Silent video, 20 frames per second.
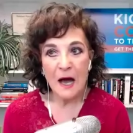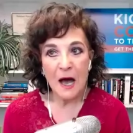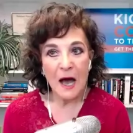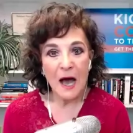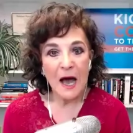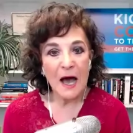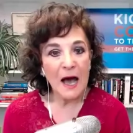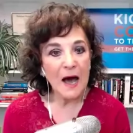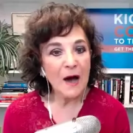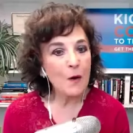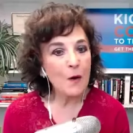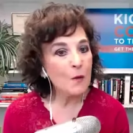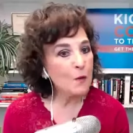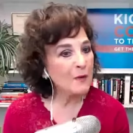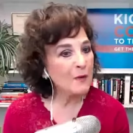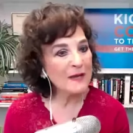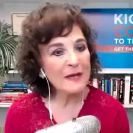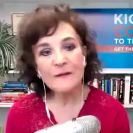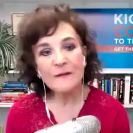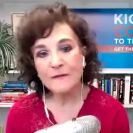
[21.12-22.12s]
how
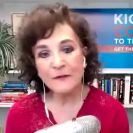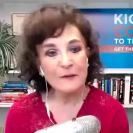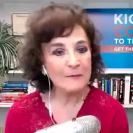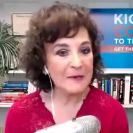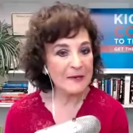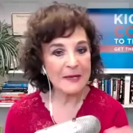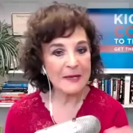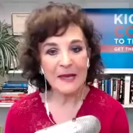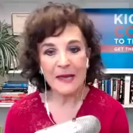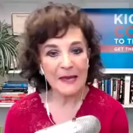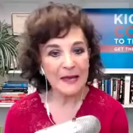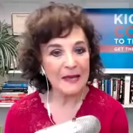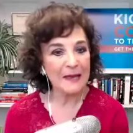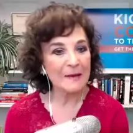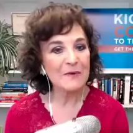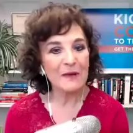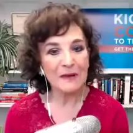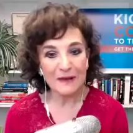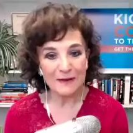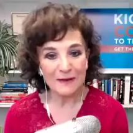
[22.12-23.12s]
we even
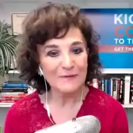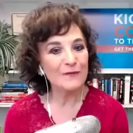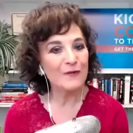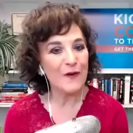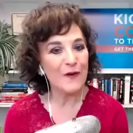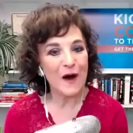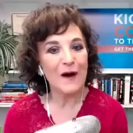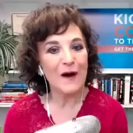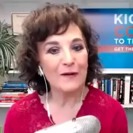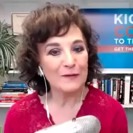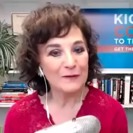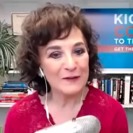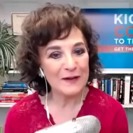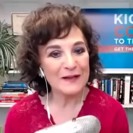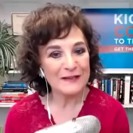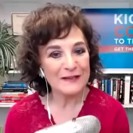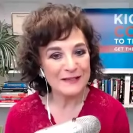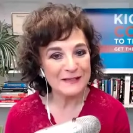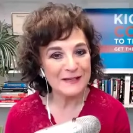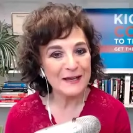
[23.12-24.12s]
became involved
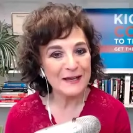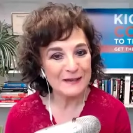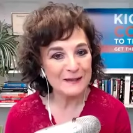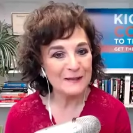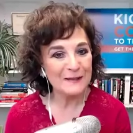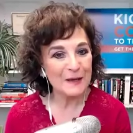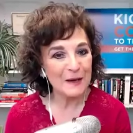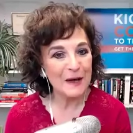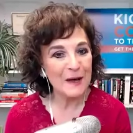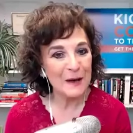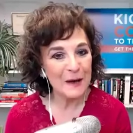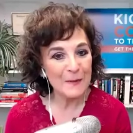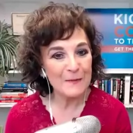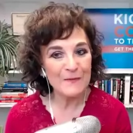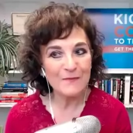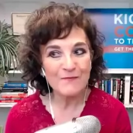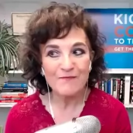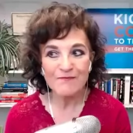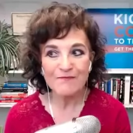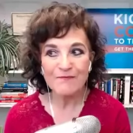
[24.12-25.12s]
as, as
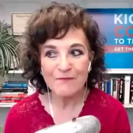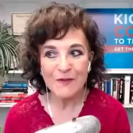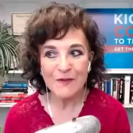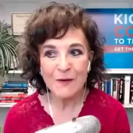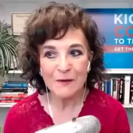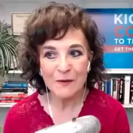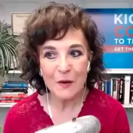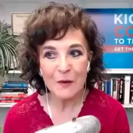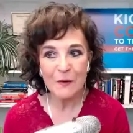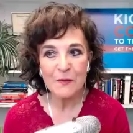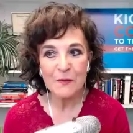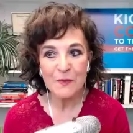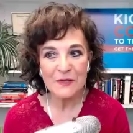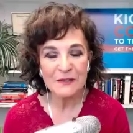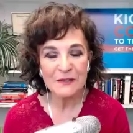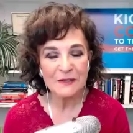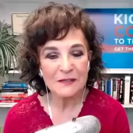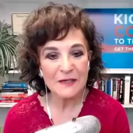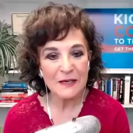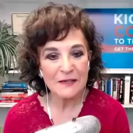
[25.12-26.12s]
um, you know,
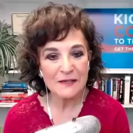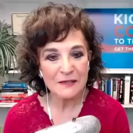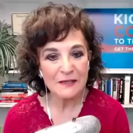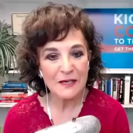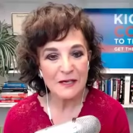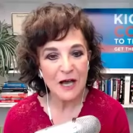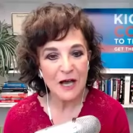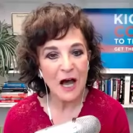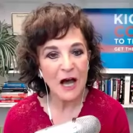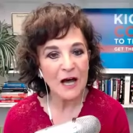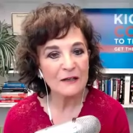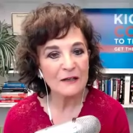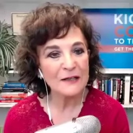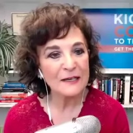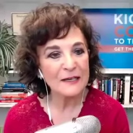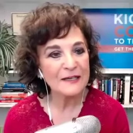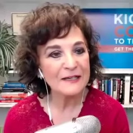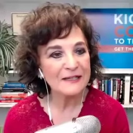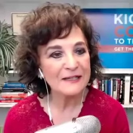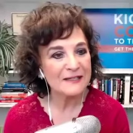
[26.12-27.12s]
as, as
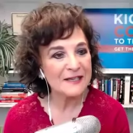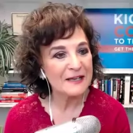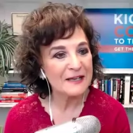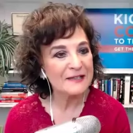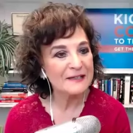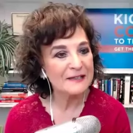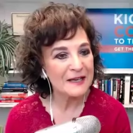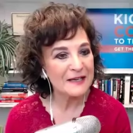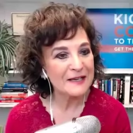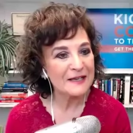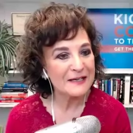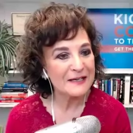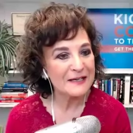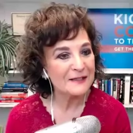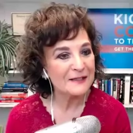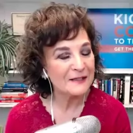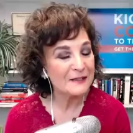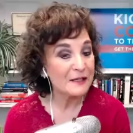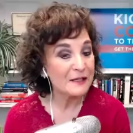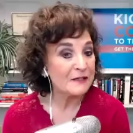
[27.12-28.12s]
colleagues and
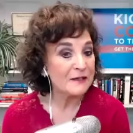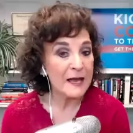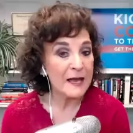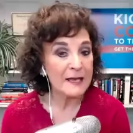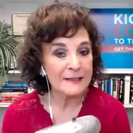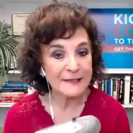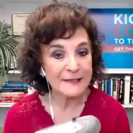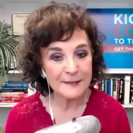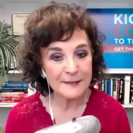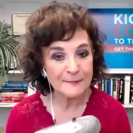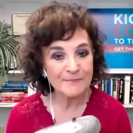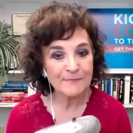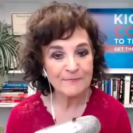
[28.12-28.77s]
as clients.